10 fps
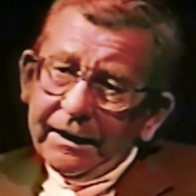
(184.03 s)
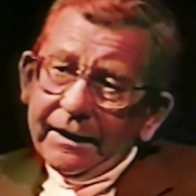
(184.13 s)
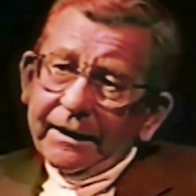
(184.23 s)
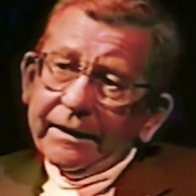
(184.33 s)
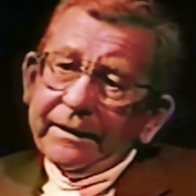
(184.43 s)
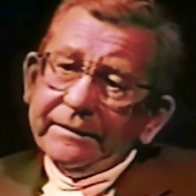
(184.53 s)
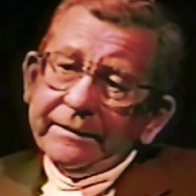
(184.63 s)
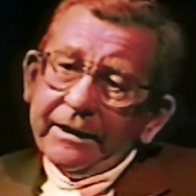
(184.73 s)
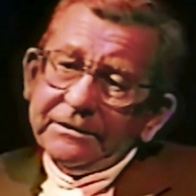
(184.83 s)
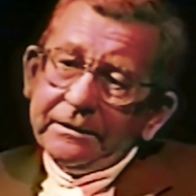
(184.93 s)
and
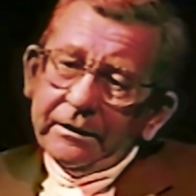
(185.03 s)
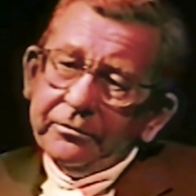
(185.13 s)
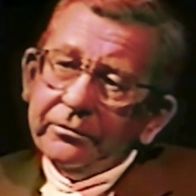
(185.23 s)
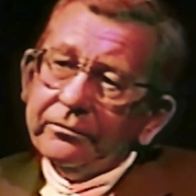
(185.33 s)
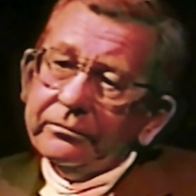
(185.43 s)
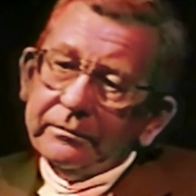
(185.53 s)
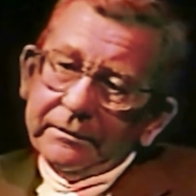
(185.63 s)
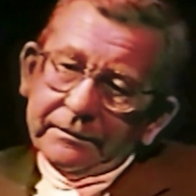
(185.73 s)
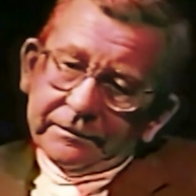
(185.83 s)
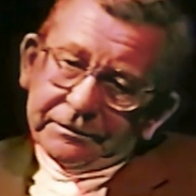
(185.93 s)
as another
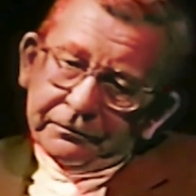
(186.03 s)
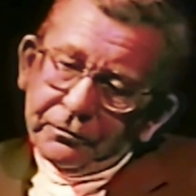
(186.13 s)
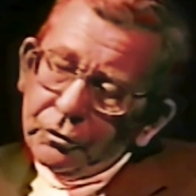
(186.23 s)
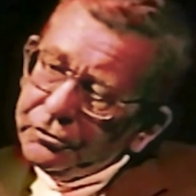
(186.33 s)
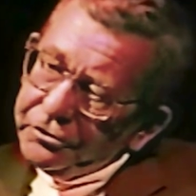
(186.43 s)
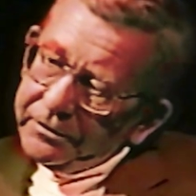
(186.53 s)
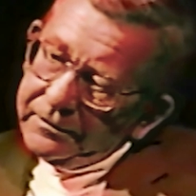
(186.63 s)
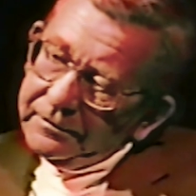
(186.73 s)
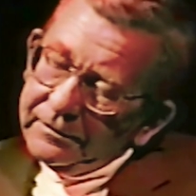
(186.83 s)
diversion,